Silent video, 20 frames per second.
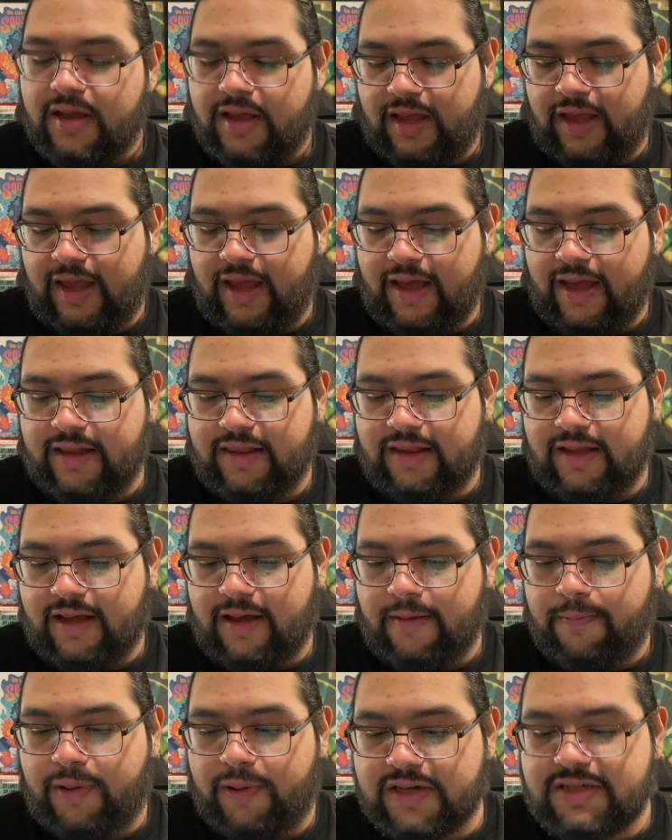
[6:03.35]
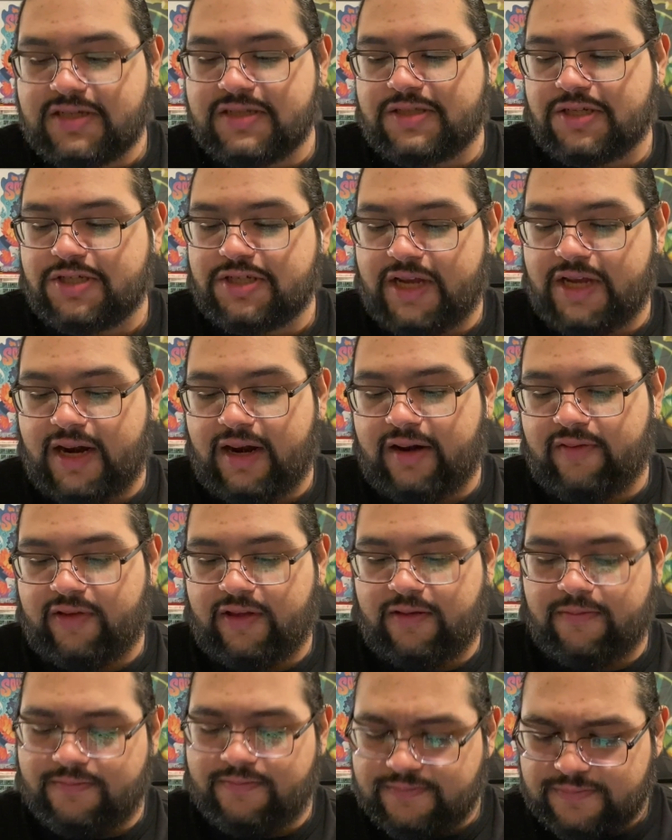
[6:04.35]
and punches the shit out of
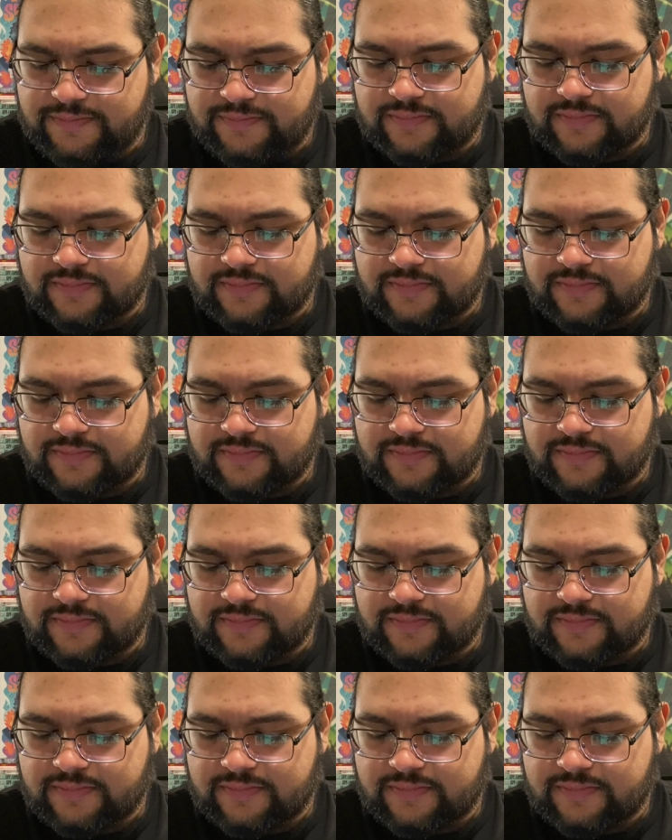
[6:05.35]
him.